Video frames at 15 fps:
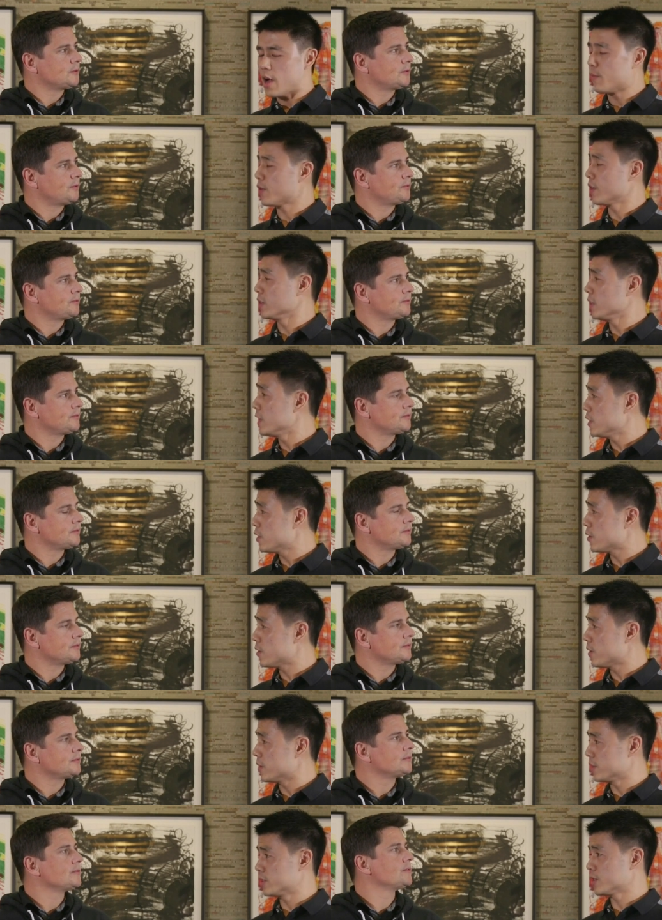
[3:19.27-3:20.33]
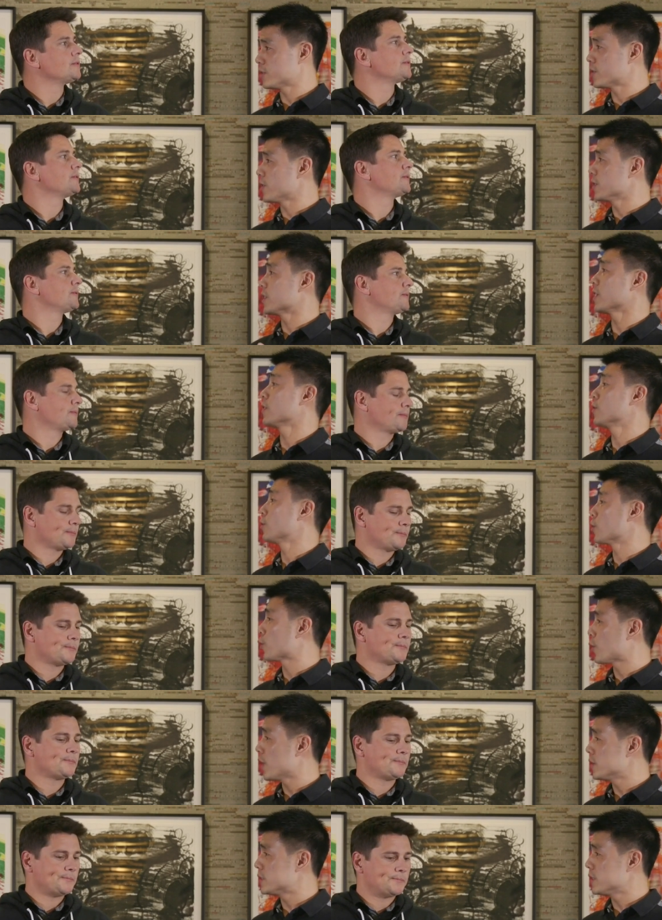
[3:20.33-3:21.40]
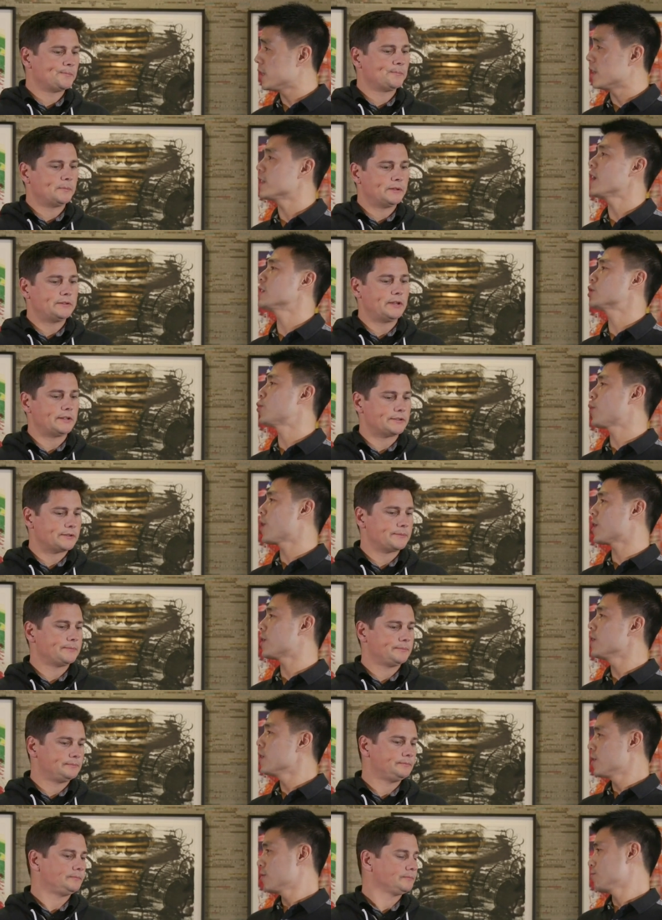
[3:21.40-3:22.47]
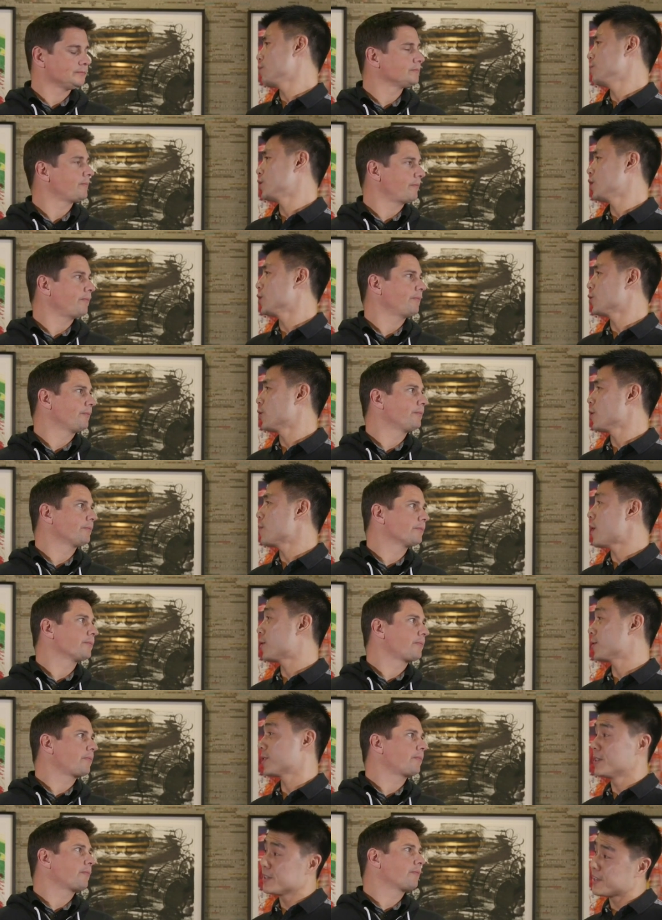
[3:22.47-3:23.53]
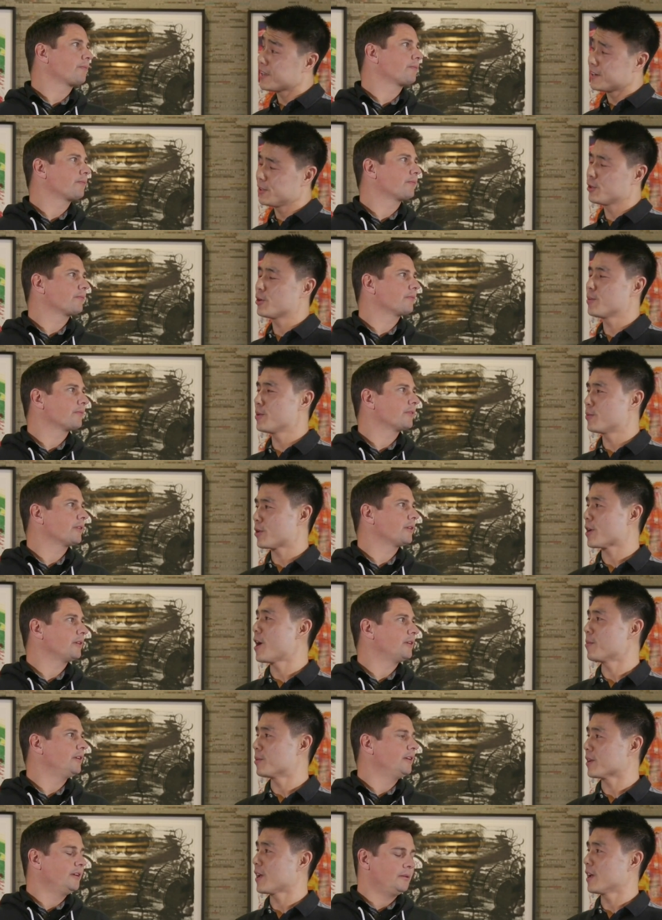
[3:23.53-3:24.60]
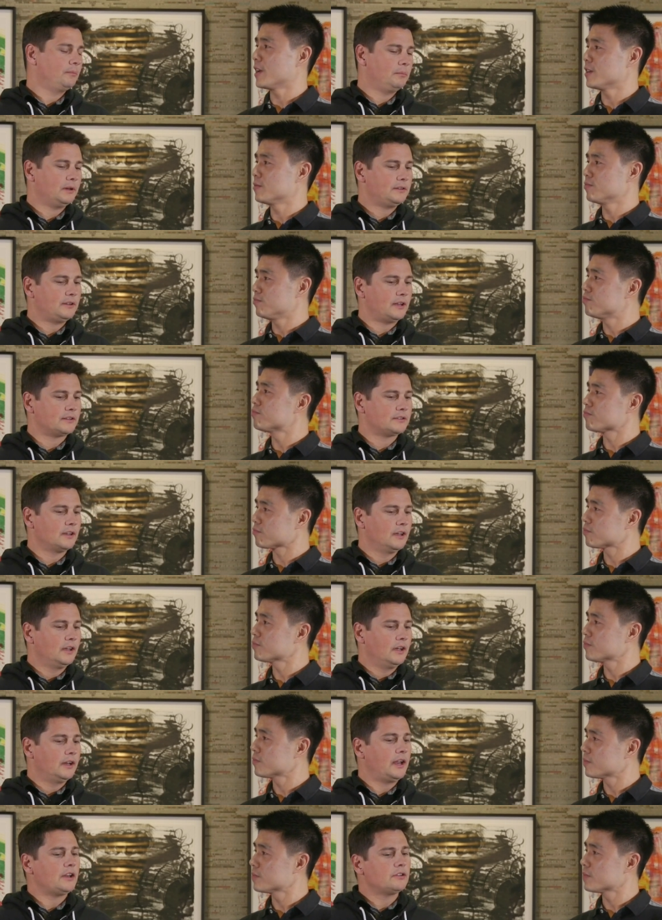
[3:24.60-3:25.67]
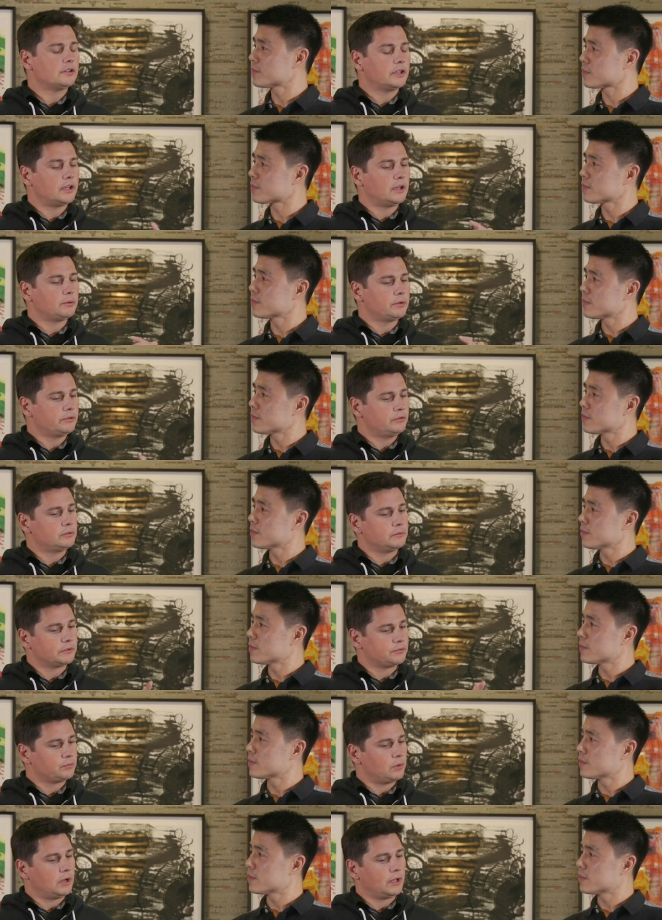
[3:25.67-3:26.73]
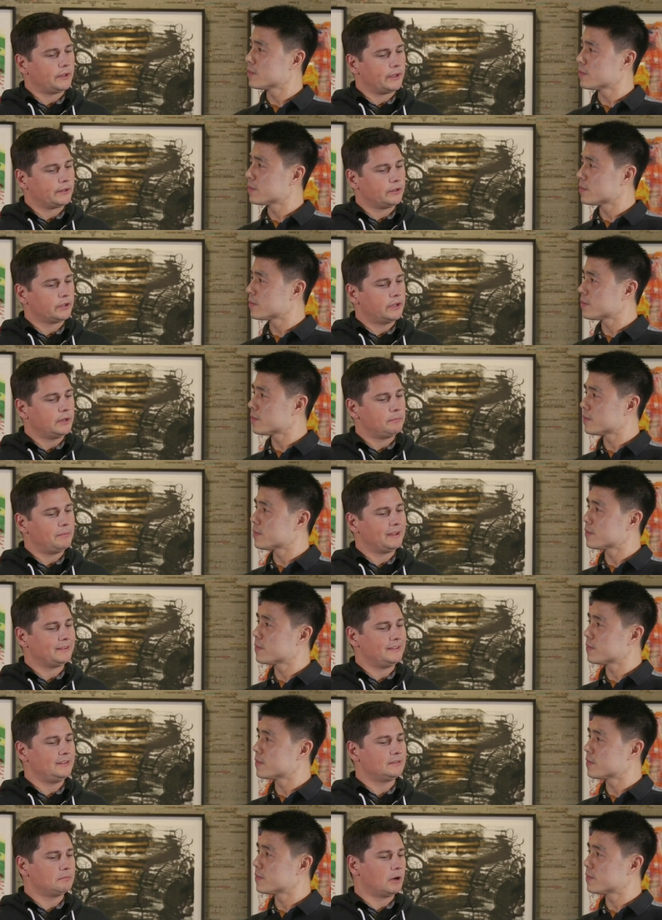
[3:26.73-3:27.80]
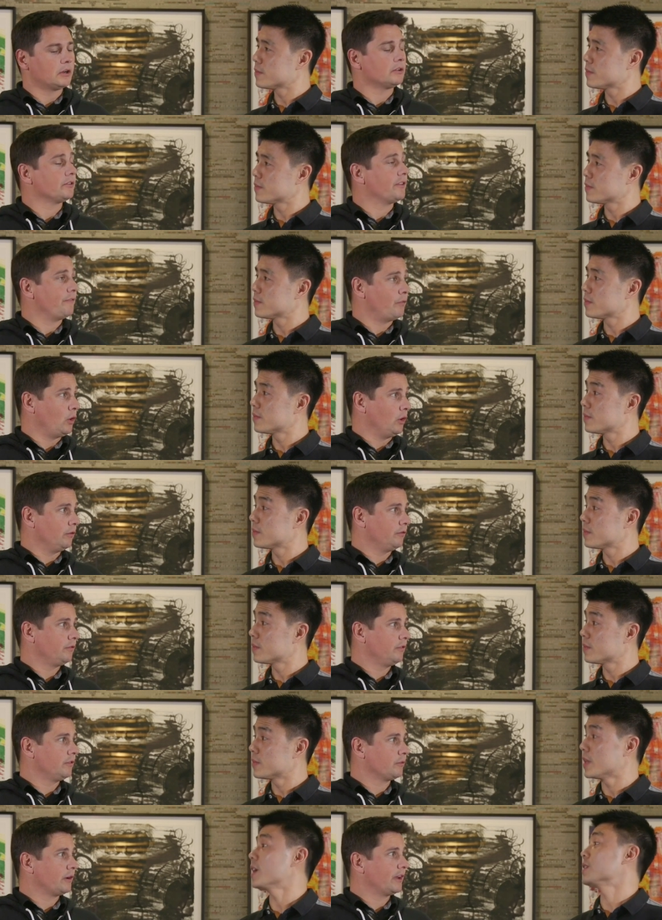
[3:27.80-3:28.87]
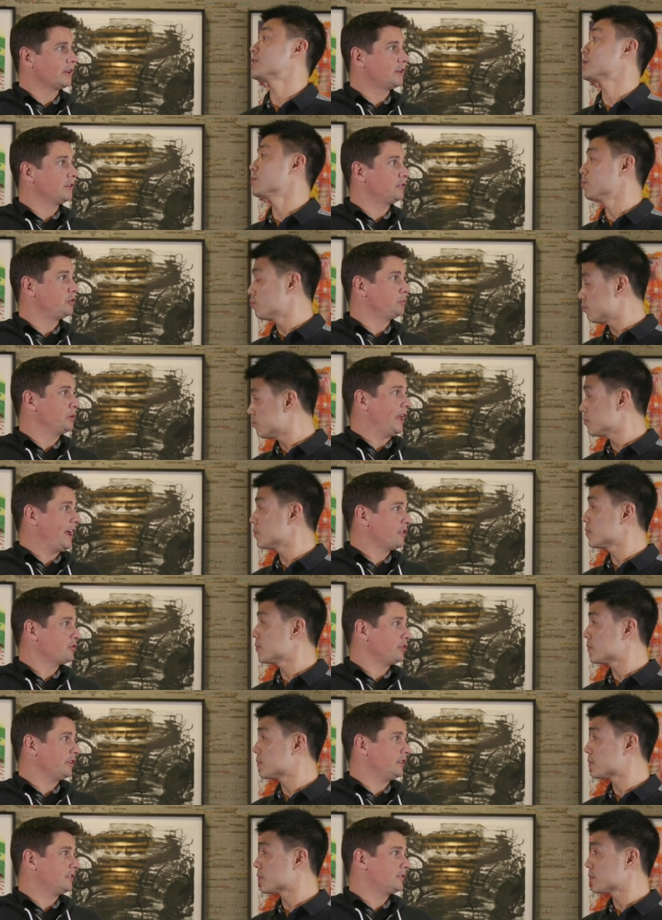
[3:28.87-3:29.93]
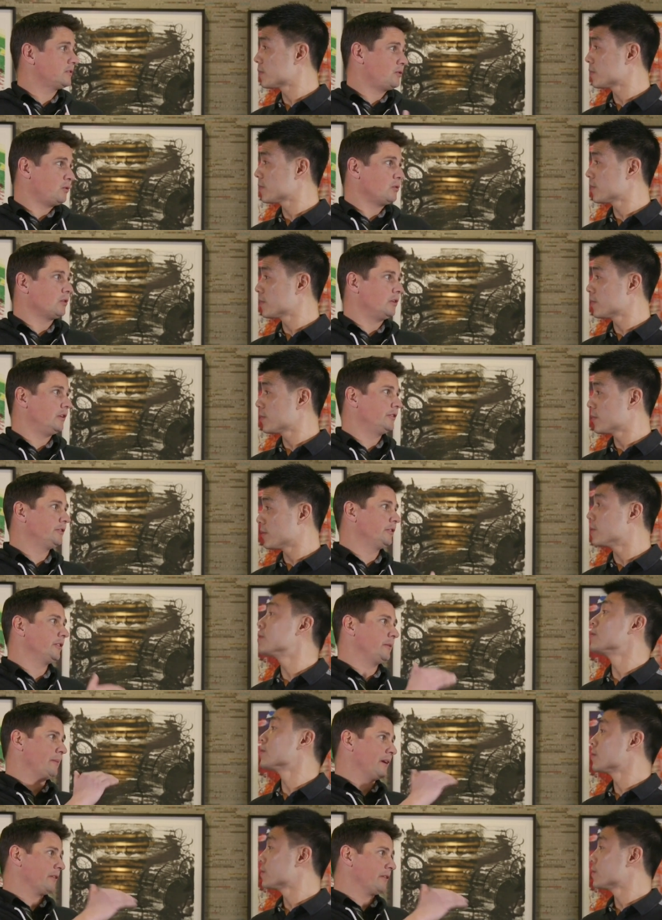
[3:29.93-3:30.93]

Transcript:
Speaker 1: not very linear and it's just starting to get a little crazy. And that's where the machine learning model could get a little bit more complicated. Makes
Speaker 2: sense. And actually, I would assume as well that you can make these models evolve, yes. right? Because mm -hmm. you mm-hmm. would actually score a certain